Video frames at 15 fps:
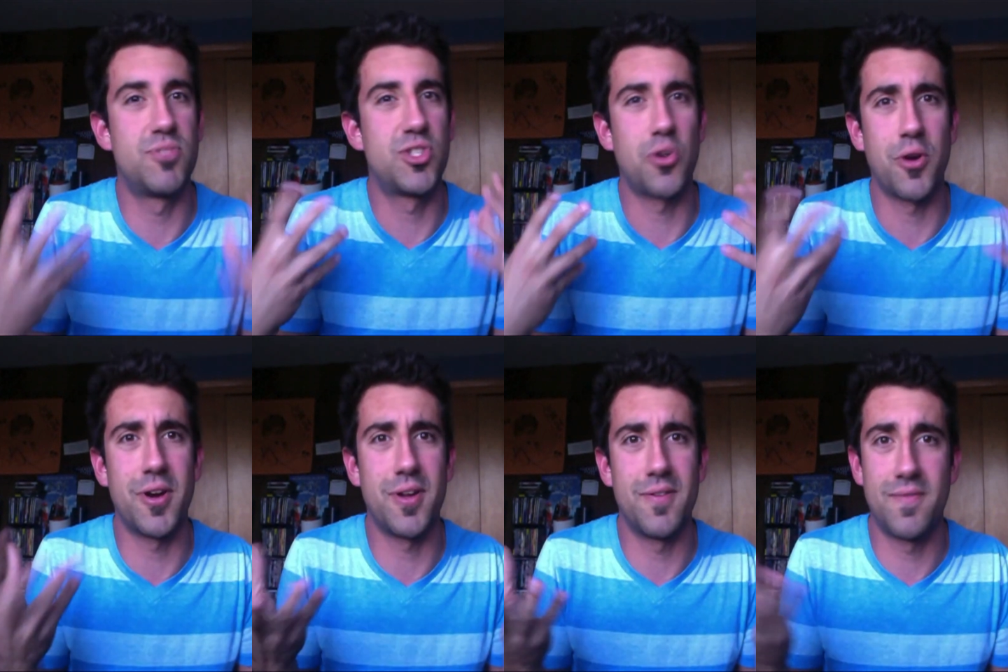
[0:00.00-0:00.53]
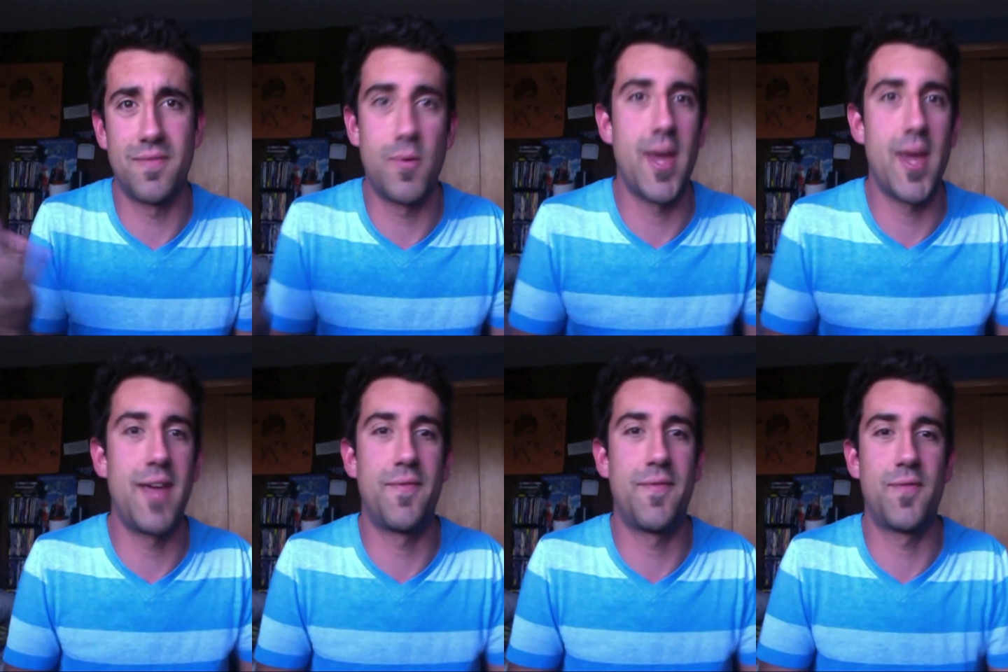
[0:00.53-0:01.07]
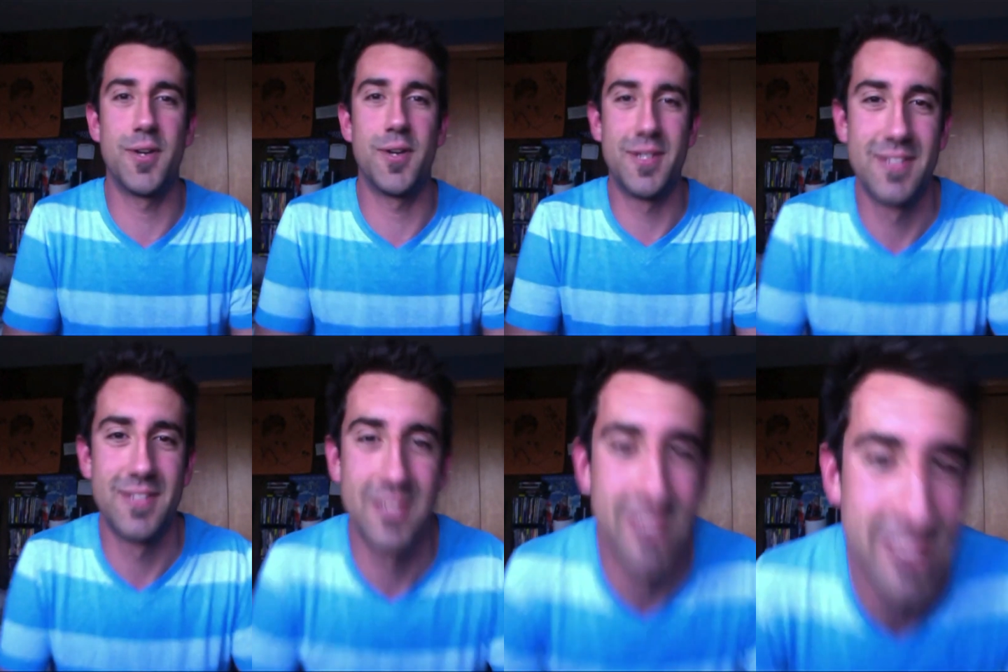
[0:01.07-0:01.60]
sort of way for it.
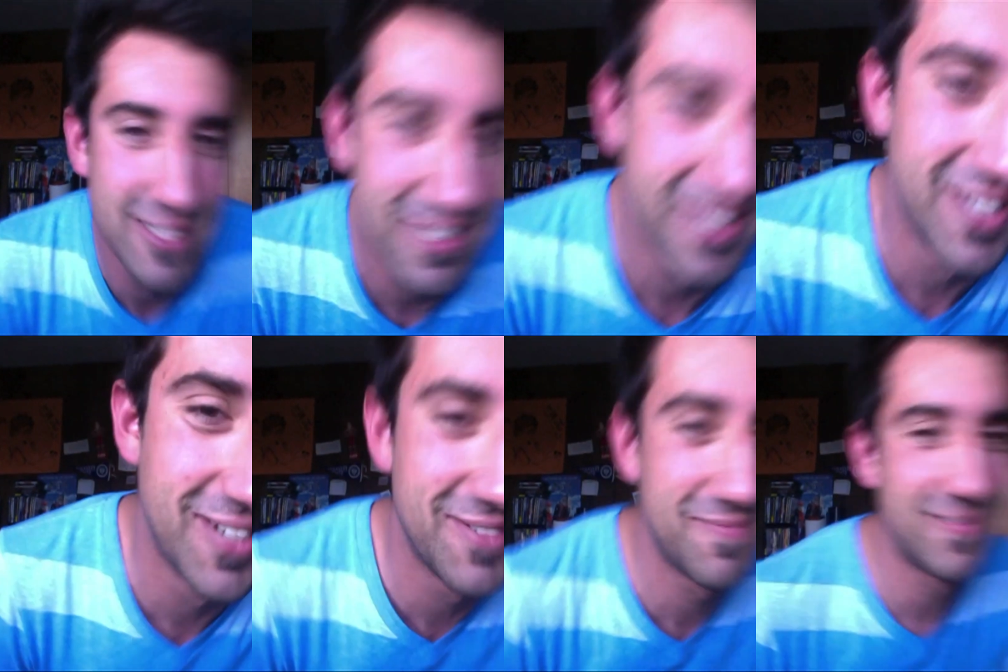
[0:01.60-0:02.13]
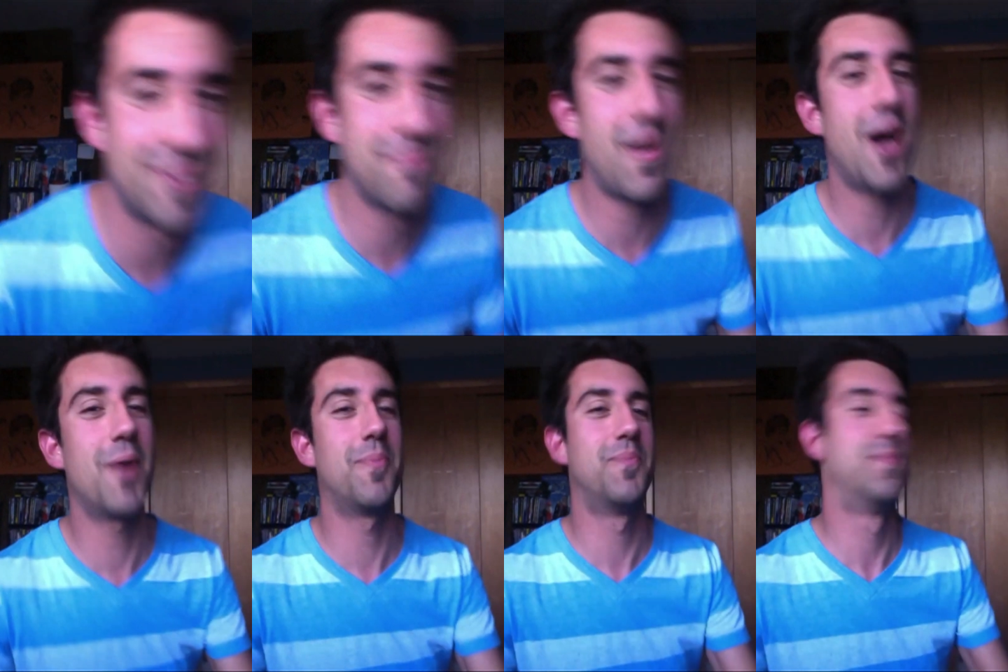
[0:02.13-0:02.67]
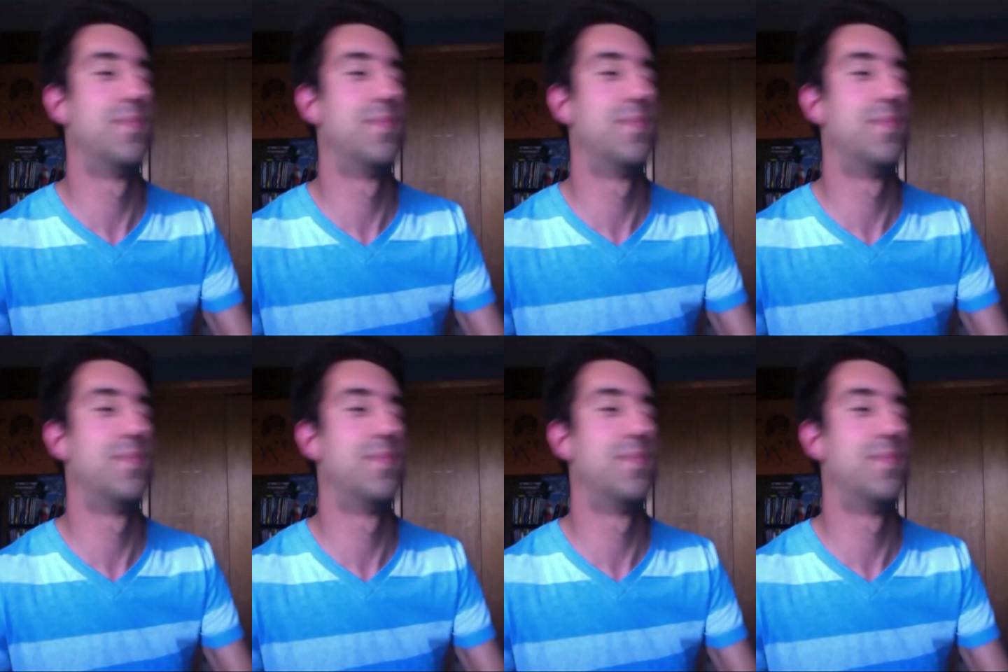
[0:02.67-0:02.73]
Mom.